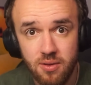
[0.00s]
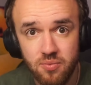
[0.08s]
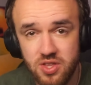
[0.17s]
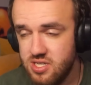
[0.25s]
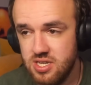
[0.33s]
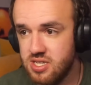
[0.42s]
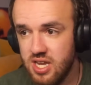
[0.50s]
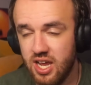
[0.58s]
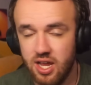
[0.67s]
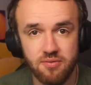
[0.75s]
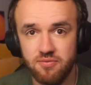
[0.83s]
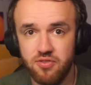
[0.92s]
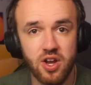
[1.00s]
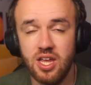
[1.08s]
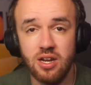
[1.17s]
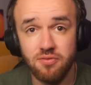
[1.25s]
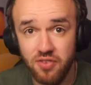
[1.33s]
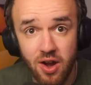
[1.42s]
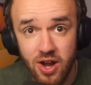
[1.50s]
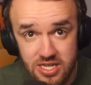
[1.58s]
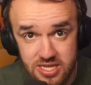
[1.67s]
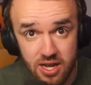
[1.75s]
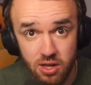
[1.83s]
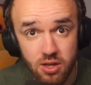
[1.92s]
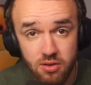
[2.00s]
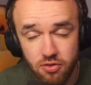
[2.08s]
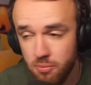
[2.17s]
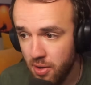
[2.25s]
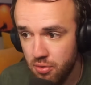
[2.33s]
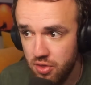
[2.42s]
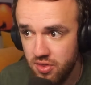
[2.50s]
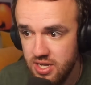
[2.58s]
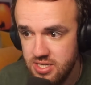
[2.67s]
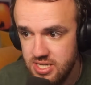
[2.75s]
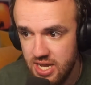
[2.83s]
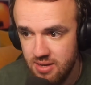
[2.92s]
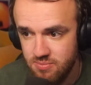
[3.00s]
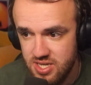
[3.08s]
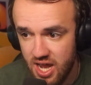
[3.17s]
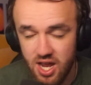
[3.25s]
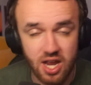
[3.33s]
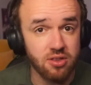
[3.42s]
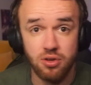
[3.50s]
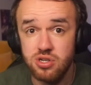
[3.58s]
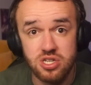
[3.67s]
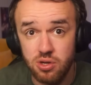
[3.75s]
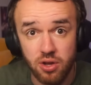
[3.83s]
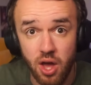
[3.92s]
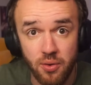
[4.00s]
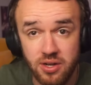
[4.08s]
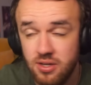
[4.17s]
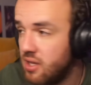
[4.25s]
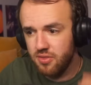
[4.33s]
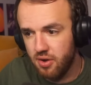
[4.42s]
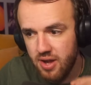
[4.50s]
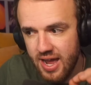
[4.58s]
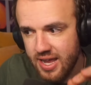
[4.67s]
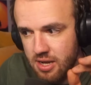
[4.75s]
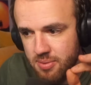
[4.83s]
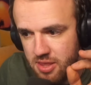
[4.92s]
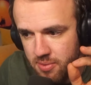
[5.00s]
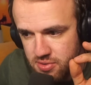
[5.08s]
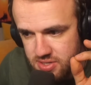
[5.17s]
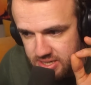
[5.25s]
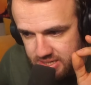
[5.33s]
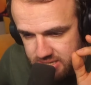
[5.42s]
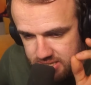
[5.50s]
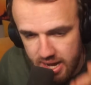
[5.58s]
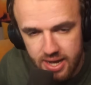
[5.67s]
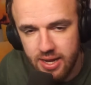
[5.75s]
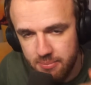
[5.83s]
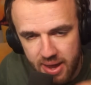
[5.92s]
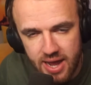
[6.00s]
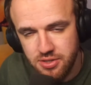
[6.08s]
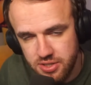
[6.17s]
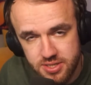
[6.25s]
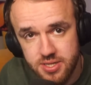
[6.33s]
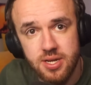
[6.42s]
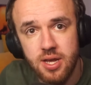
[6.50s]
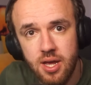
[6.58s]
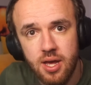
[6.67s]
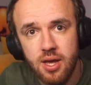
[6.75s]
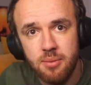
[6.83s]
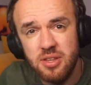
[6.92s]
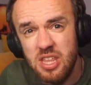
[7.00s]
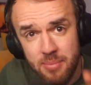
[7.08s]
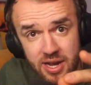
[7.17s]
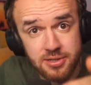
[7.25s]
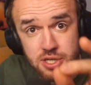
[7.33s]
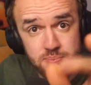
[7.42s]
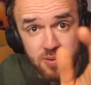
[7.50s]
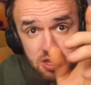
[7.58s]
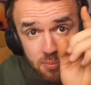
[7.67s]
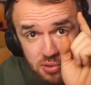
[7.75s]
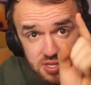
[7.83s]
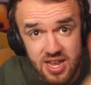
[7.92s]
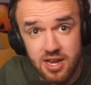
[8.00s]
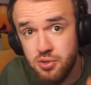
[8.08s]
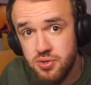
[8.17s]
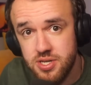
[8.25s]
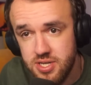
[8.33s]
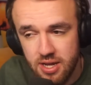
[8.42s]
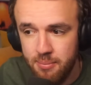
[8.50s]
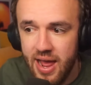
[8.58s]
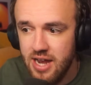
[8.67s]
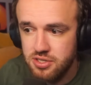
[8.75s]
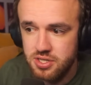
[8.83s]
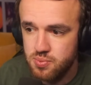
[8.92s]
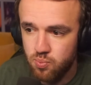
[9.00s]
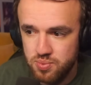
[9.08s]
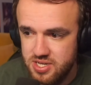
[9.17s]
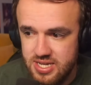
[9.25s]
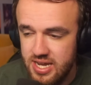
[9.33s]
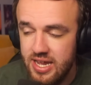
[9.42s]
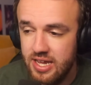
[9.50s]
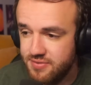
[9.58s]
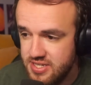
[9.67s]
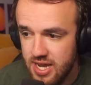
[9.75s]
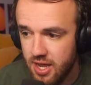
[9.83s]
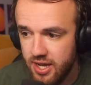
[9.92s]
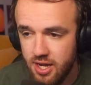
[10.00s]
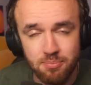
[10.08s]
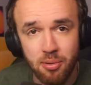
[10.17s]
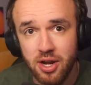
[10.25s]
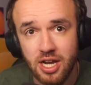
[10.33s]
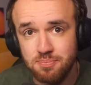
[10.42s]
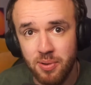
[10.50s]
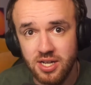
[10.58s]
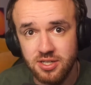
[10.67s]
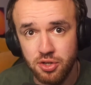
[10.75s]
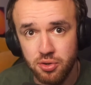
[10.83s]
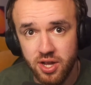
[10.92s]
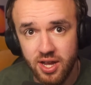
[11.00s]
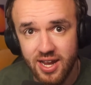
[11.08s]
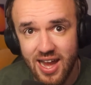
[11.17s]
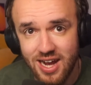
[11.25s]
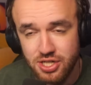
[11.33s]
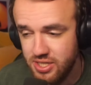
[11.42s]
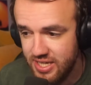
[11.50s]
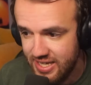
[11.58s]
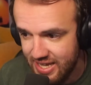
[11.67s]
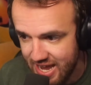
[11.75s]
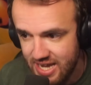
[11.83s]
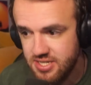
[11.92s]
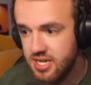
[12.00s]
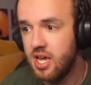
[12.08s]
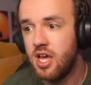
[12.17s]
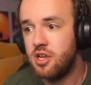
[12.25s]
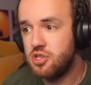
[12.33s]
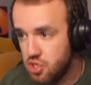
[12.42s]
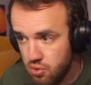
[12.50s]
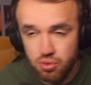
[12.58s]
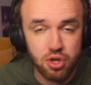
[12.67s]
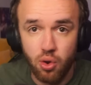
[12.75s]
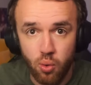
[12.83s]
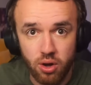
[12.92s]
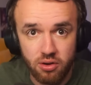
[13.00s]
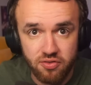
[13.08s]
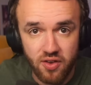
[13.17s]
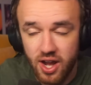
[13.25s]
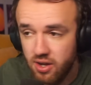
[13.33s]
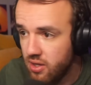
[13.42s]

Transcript: This is like a freaking fairy tale for both of these teams, and they're still going. They're not going to be the most exciting matches, but they might just be the most interesting matches, seeing if Celje and Borac Banja Luka can actually get to the quarterfinal.